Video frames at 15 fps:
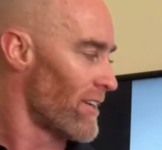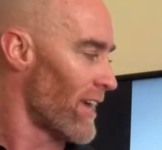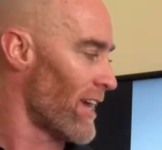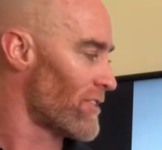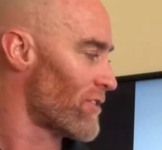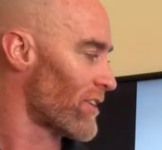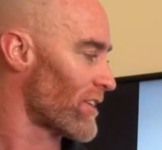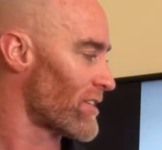
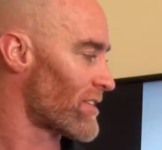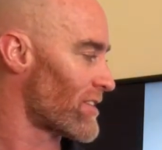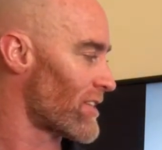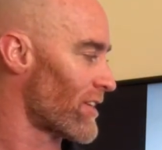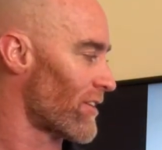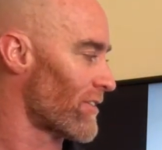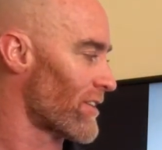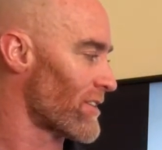as you can see
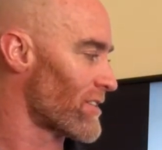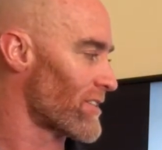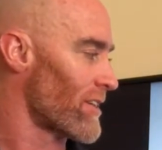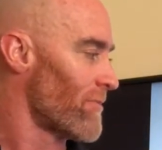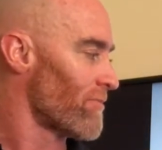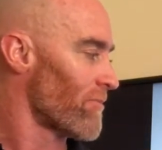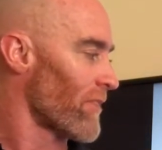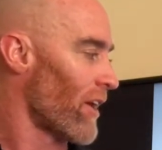on this
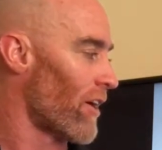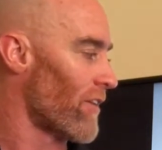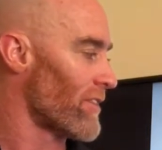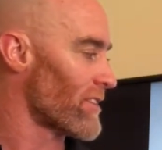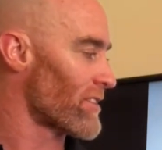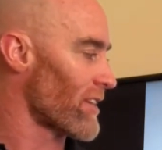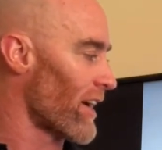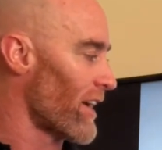
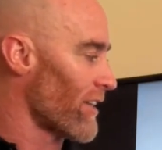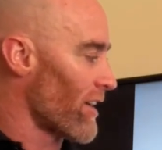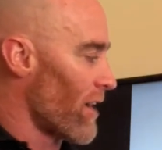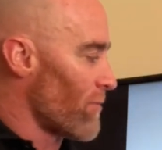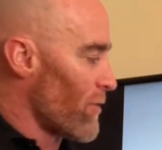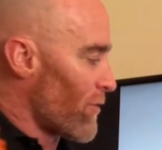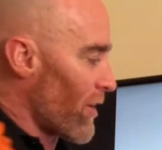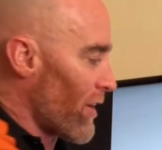
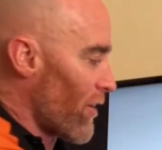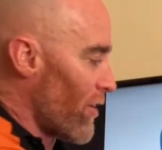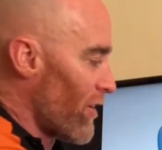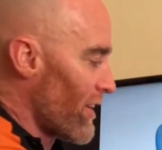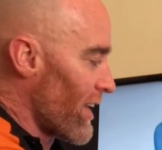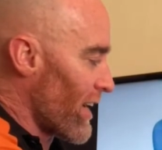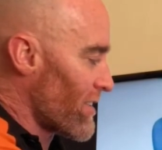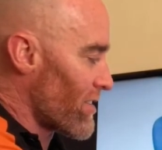diagram, you've got a
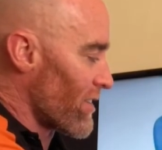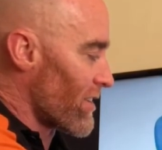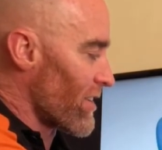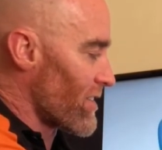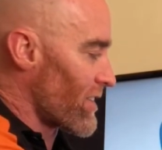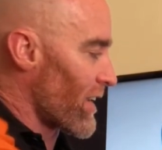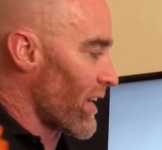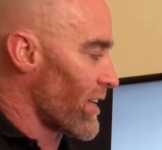herniated
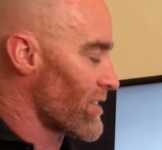disc here.